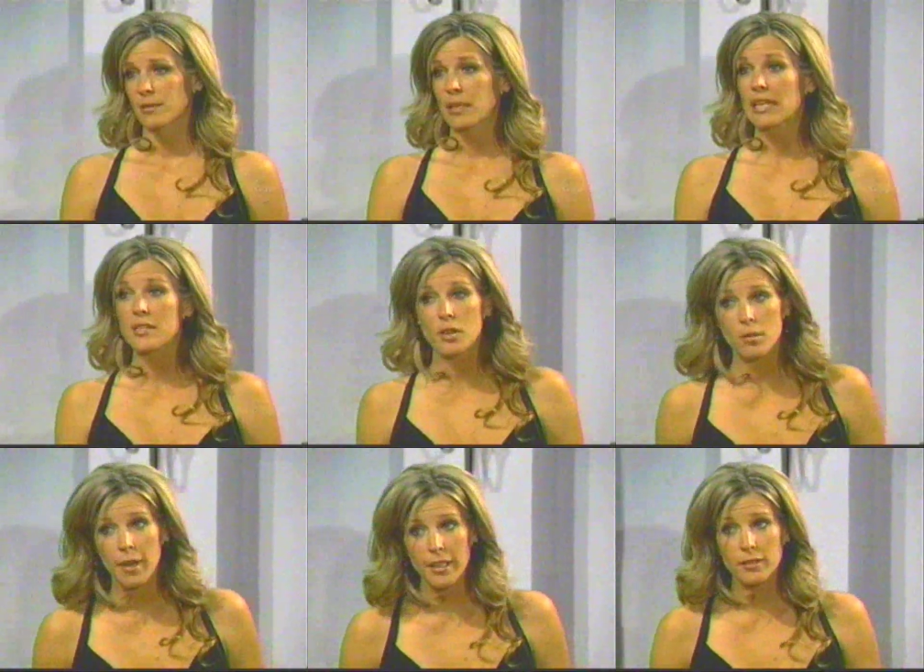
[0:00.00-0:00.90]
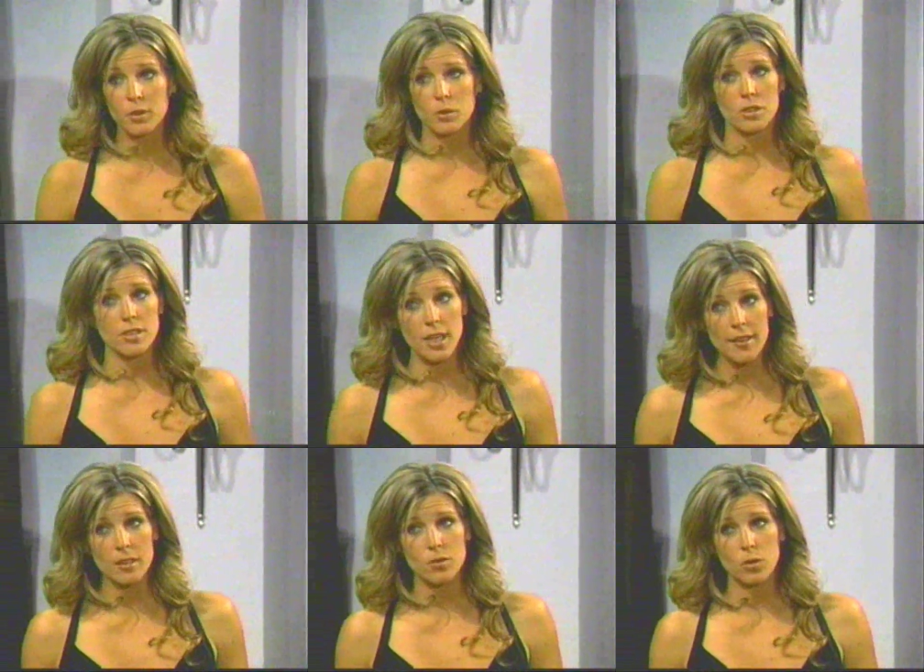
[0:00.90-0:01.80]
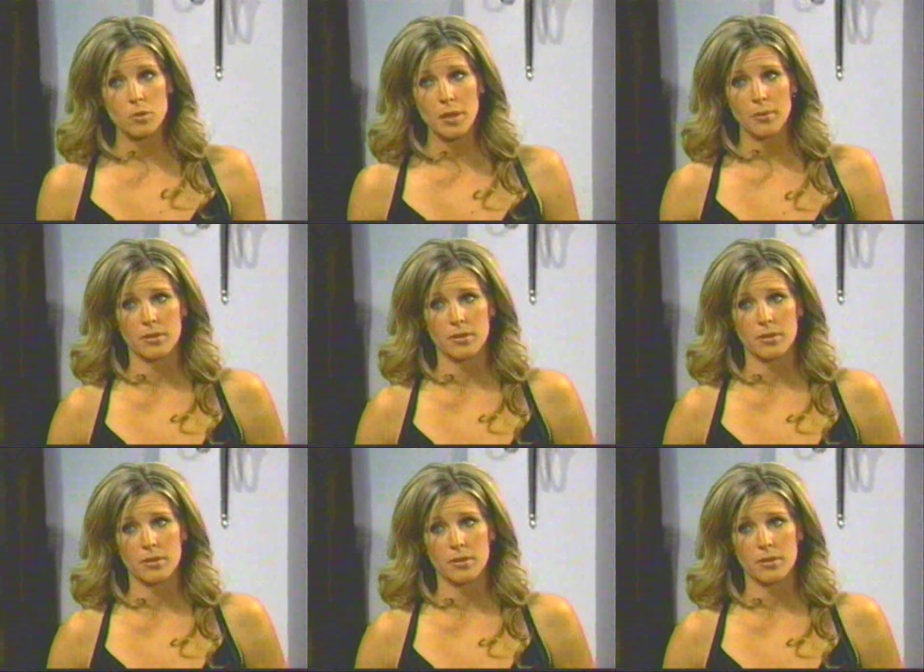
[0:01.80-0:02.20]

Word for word: It'd be easier on Michael if you would just sign the divorce